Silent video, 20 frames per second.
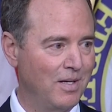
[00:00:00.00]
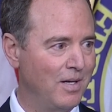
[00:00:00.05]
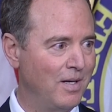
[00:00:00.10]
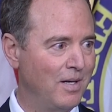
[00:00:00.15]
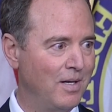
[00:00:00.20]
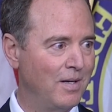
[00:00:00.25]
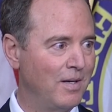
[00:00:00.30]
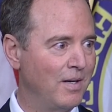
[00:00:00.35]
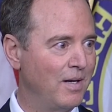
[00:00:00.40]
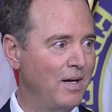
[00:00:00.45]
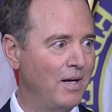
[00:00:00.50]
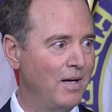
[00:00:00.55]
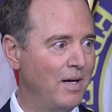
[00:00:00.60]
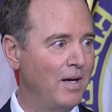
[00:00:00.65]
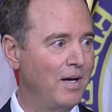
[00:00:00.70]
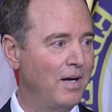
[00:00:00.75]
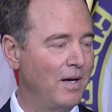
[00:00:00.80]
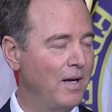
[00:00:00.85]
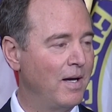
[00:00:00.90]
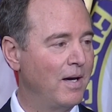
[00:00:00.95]

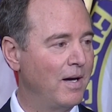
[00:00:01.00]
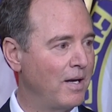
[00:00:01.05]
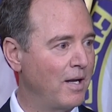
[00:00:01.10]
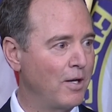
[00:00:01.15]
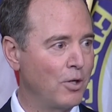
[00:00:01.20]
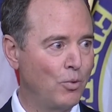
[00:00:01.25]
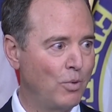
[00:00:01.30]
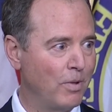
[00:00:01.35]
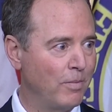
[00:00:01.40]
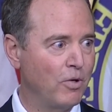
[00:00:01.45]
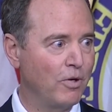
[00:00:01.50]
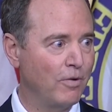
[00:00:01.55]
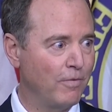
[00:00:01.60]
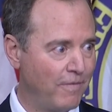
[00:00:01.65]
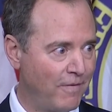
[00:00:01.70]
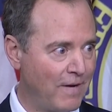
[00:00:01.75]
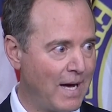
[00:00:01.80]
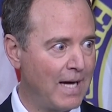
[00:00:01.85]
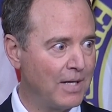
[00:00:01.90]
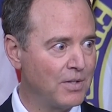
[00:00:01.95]
an unequivocal
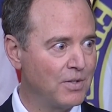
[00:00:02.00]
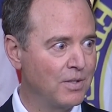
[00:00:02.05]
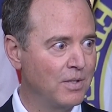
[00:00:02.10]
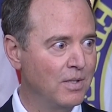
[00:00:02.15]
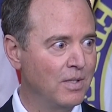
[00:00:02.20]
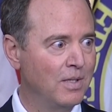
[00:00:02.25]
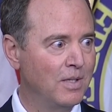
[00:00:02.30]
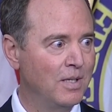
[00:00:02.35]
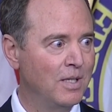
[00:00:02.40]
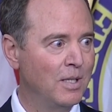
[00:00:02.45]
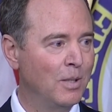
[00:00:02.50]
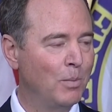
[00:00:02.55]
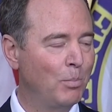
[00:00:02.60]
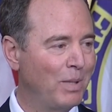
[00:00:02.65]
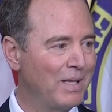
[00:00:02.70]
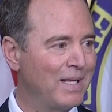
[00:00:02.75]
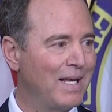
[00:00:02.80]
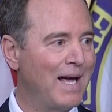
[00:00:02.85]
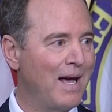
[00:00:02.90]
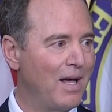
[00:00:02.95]
fact.
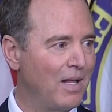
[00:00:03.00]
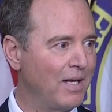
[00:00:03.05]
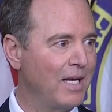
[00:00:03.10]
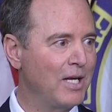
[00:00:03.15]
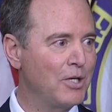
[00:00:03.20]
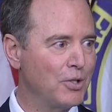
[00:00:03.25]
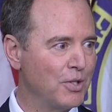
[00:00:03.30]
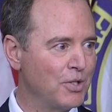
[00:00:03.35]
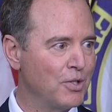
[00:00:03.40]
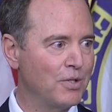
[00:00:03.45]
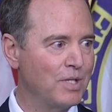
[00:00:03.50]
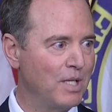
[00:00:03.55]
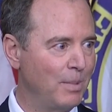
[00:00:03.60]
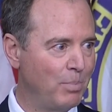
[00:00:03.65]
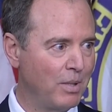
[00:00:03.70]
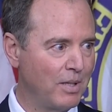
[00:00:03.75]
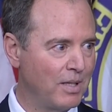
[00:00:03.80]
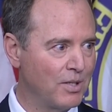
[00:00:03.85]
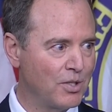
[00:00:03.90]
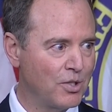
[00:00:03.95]
But the allegations are
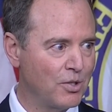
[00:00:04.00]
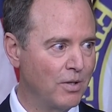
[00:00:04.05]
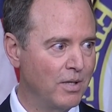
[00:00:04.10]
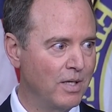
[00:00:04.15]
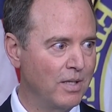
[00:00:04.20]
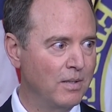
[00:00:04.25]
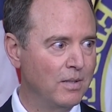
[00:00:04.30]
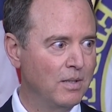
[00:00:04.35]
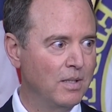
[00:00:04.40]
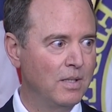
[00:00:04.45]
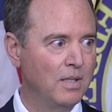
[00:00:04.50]
deeply concerning.